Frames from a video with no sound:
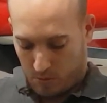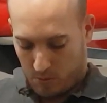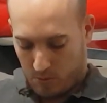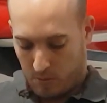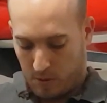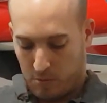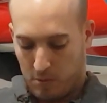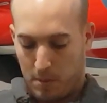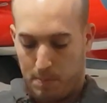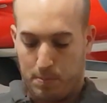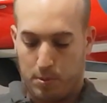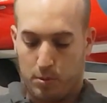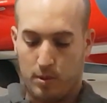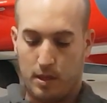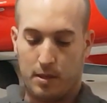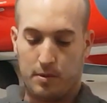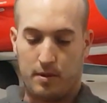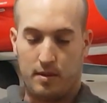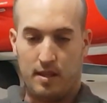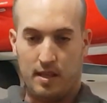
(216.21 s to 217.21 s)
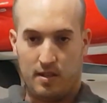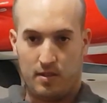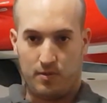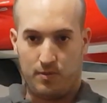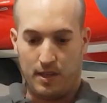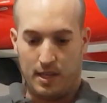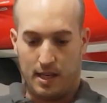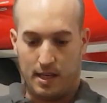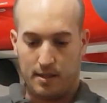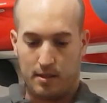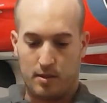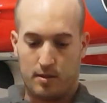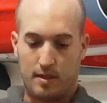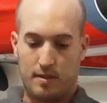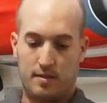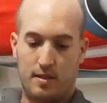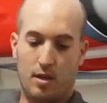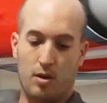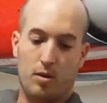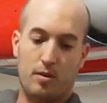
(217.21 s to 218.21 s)
When we pull out this fitting, you can
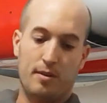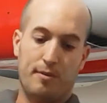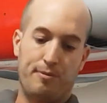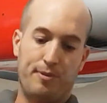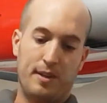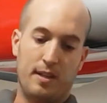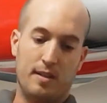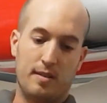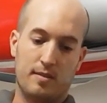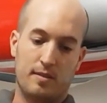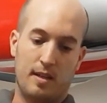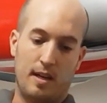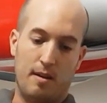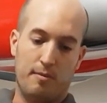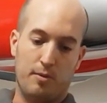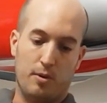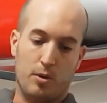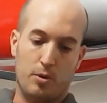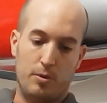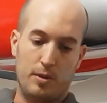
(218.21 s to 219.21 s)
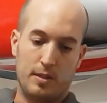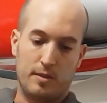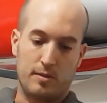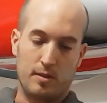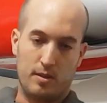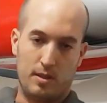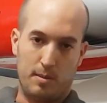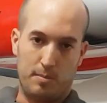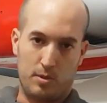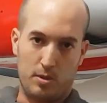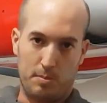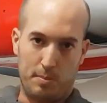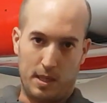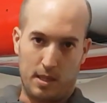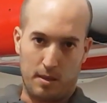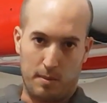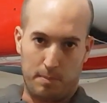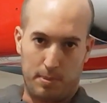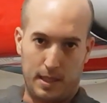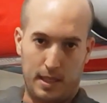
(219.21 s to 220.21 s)
see all the fittings have O-rings on them to be
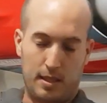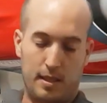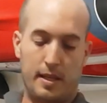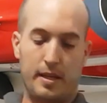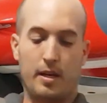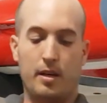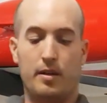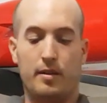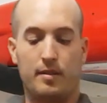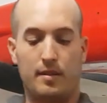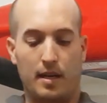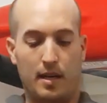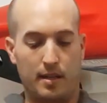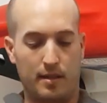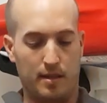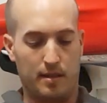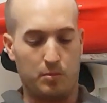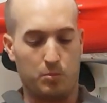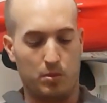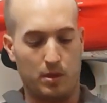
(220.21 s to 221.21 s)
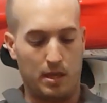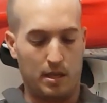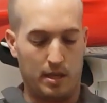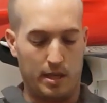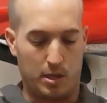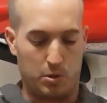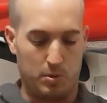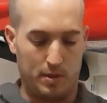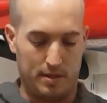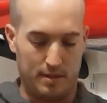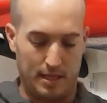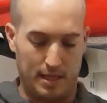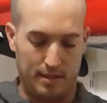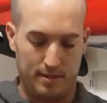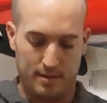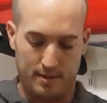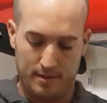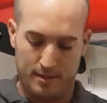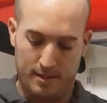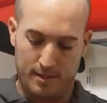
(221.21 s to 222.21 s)
completely airtight and liquid tight,